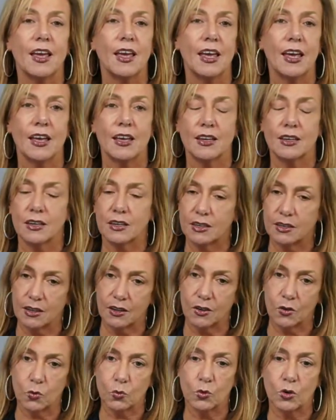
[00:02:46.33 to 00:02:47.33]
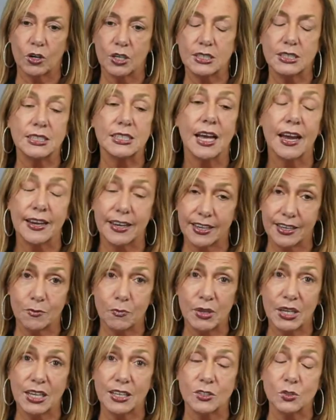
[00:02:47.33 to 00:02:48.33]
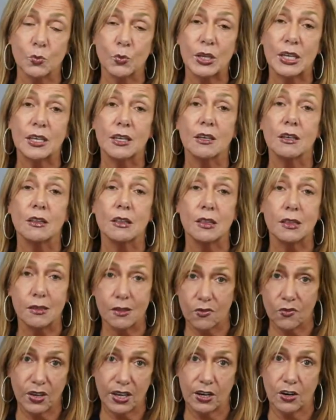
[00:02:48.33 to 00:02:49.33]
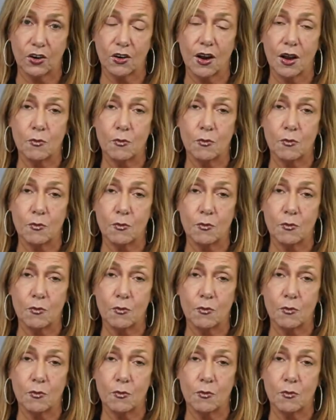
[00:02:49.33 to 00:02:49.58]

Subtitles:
And we're excited because we live here.